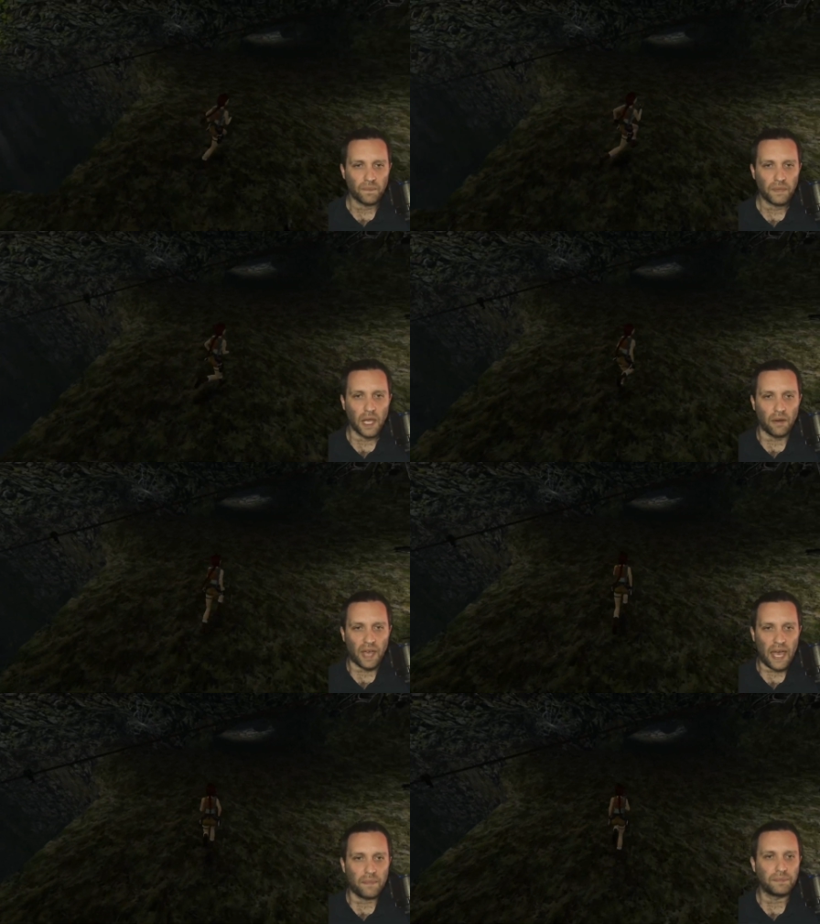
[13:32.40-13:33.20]

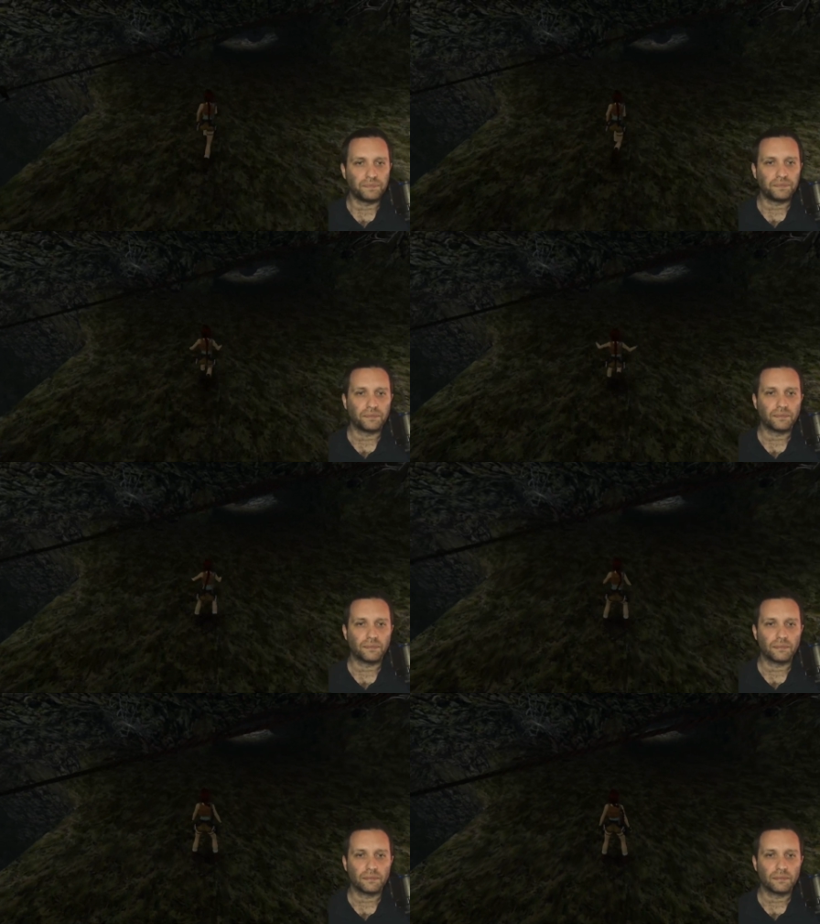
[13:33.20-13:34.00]
Okay.
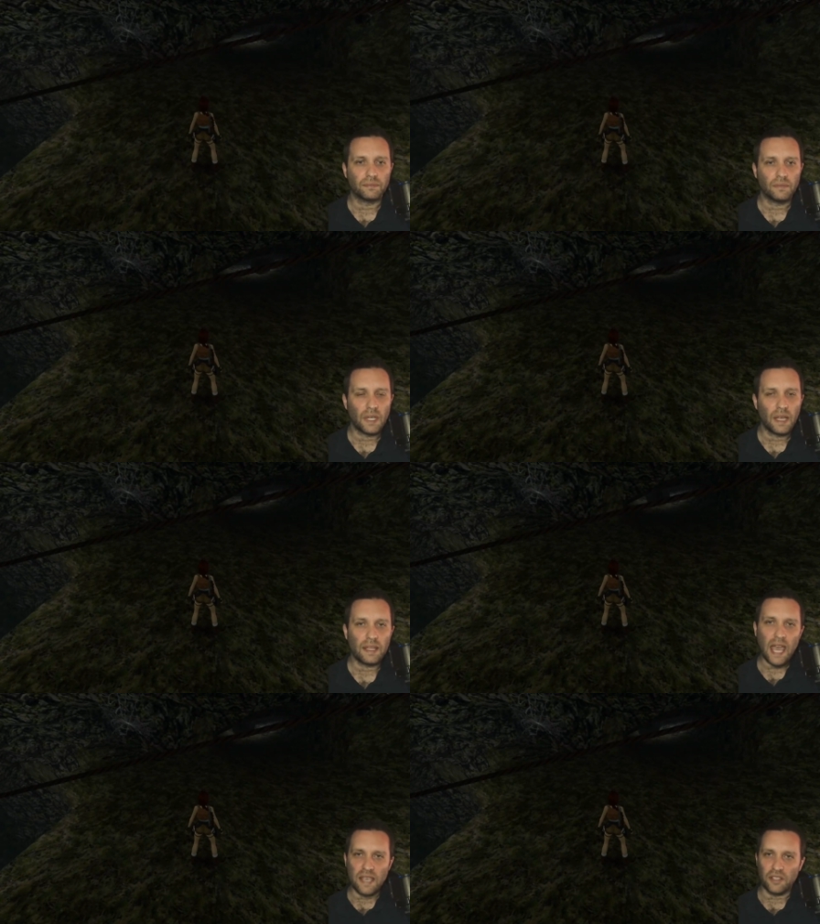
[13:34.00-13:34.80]

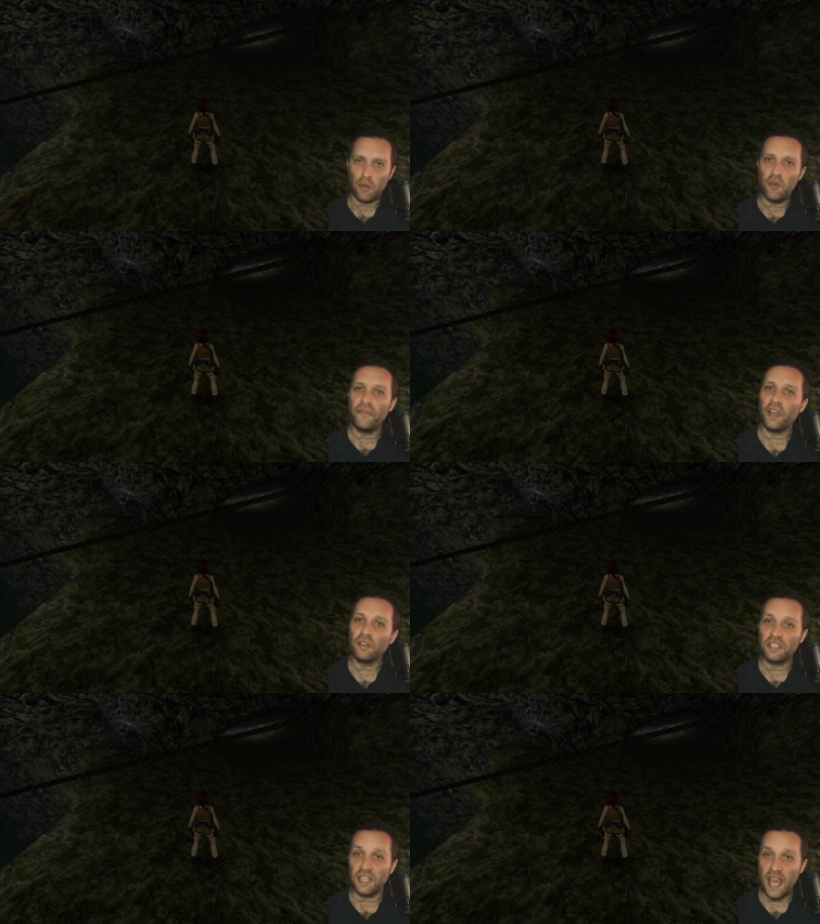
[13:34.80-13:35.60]
Okay, so moving on
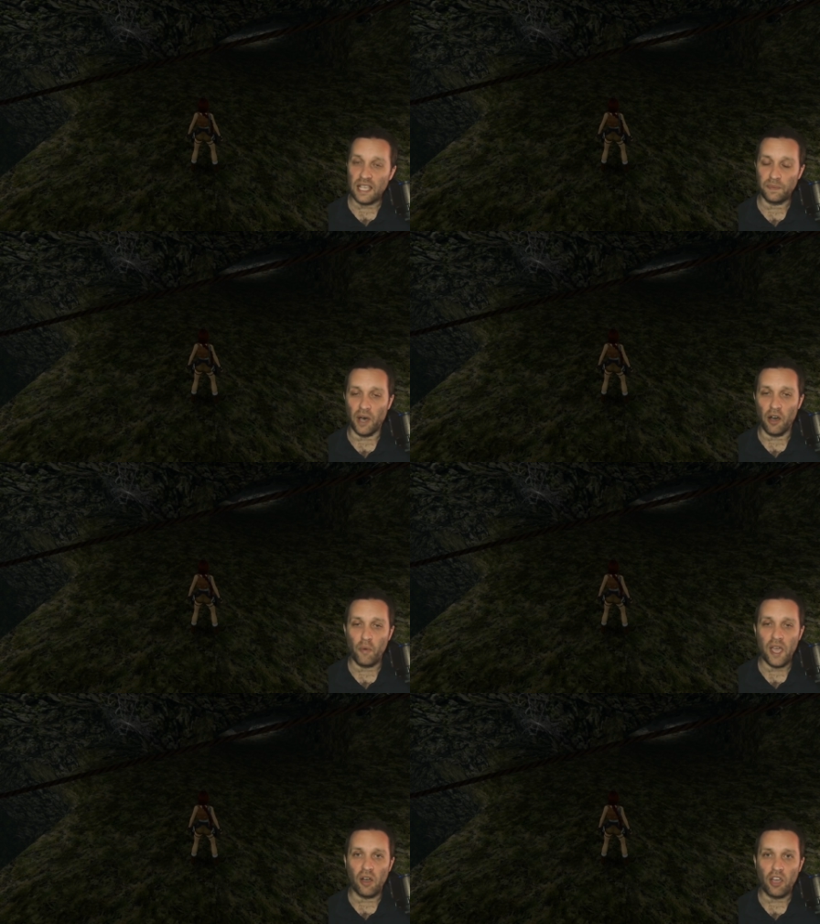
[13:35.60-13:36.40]
to the next part,
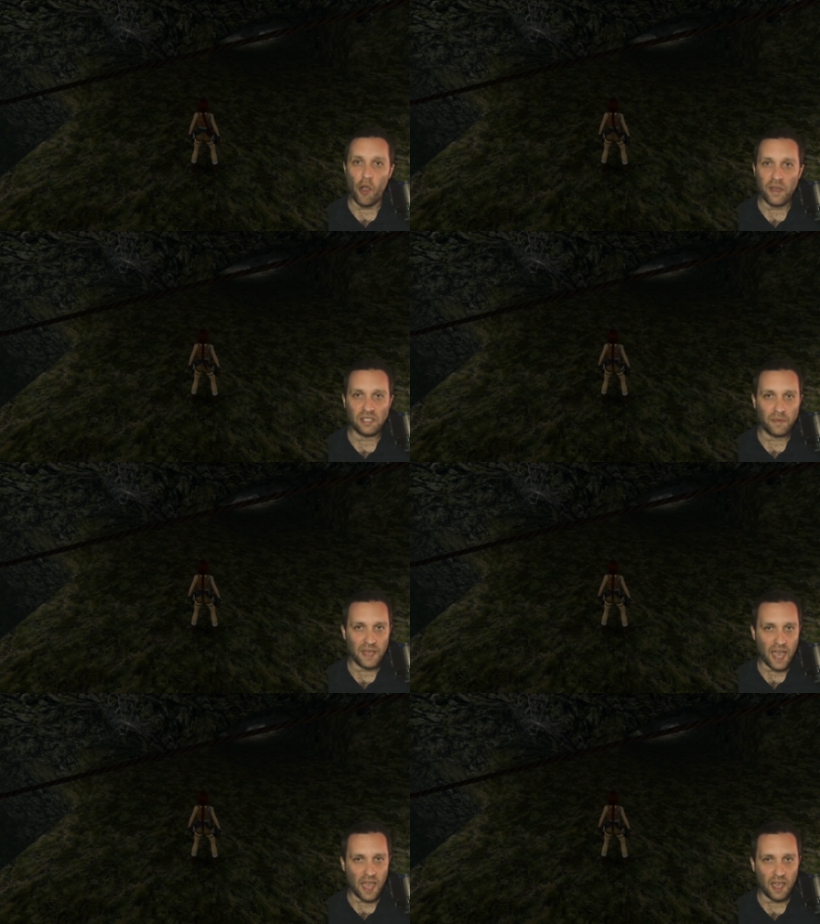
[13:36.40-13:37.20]
we are going to be
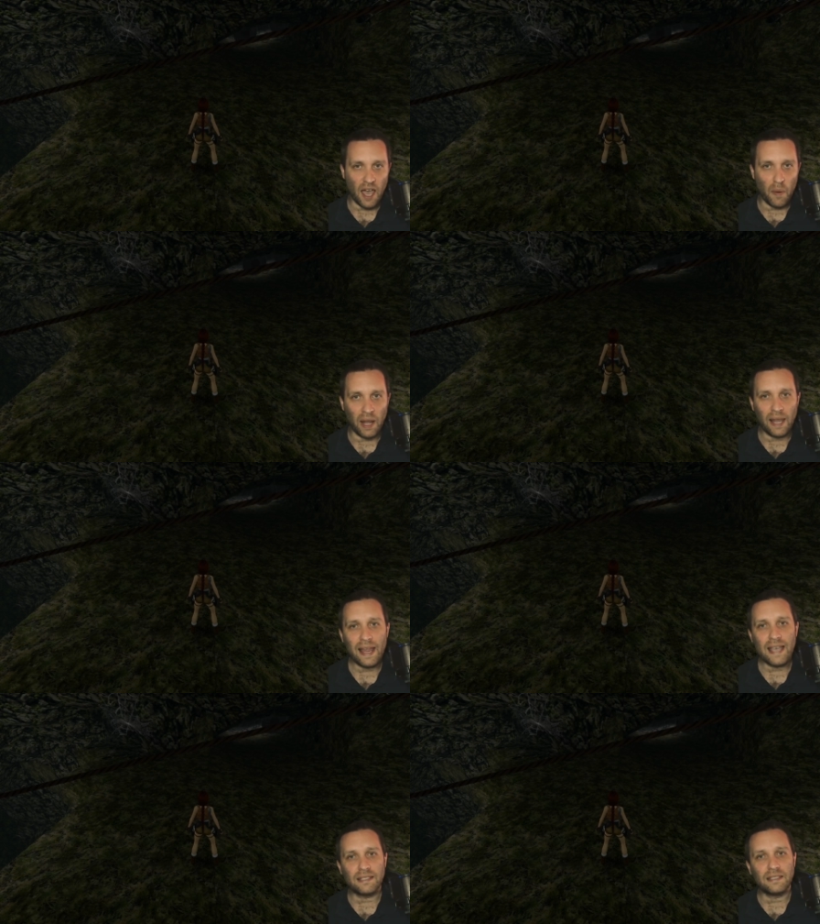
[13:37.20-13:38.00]
getting our
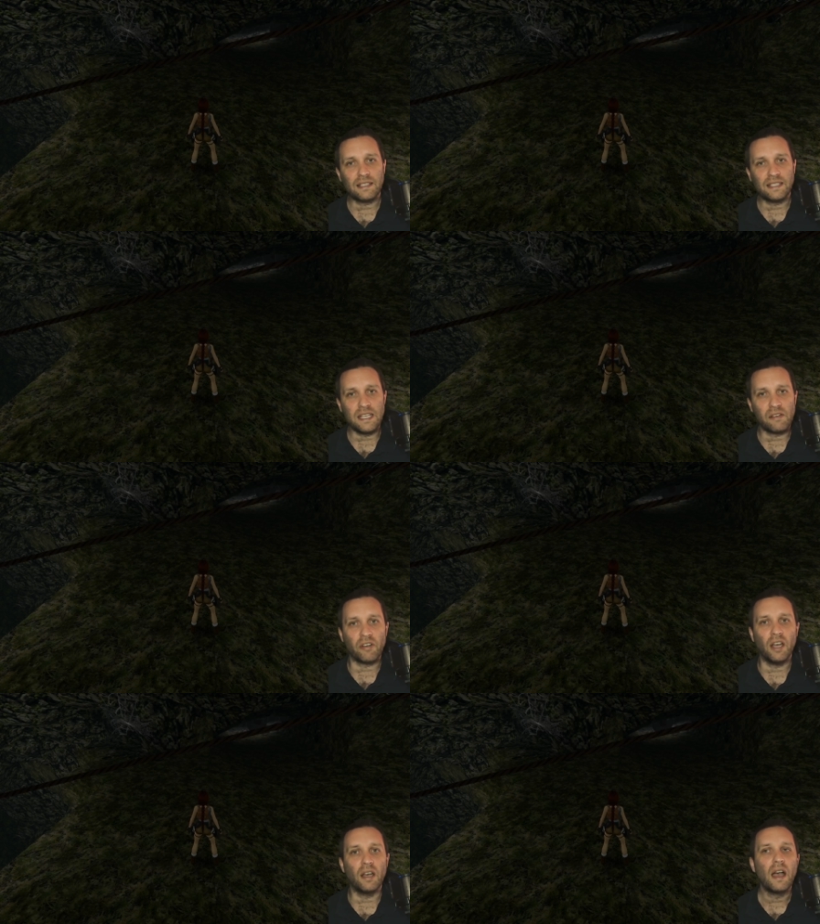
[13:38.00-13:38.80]
last
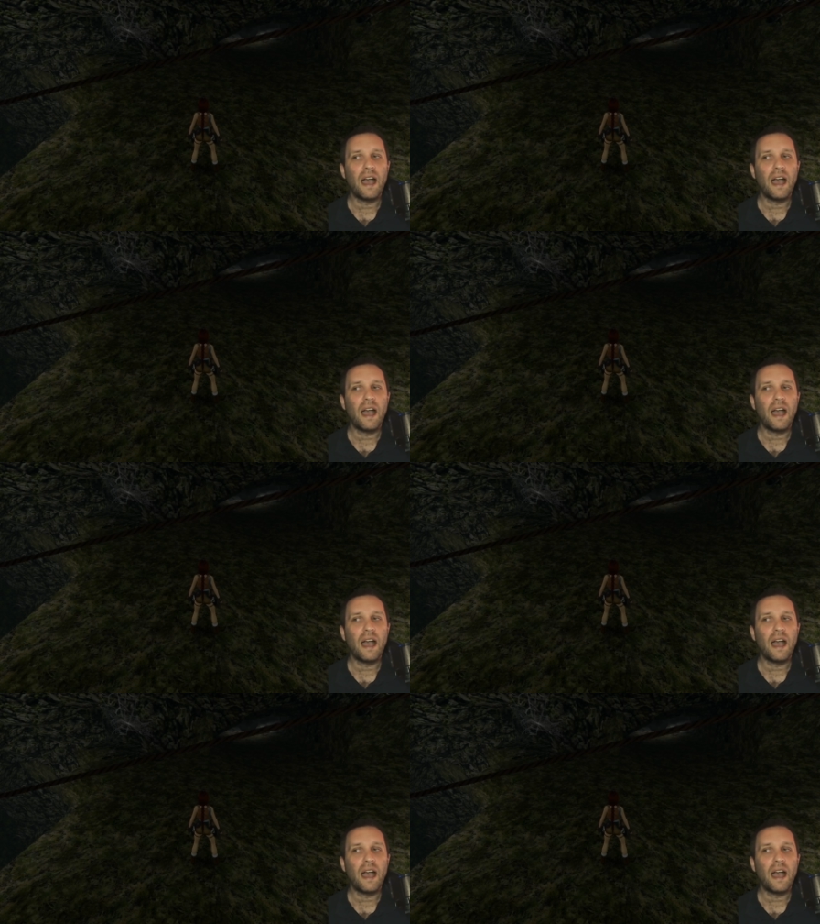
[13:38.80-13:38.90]
secret.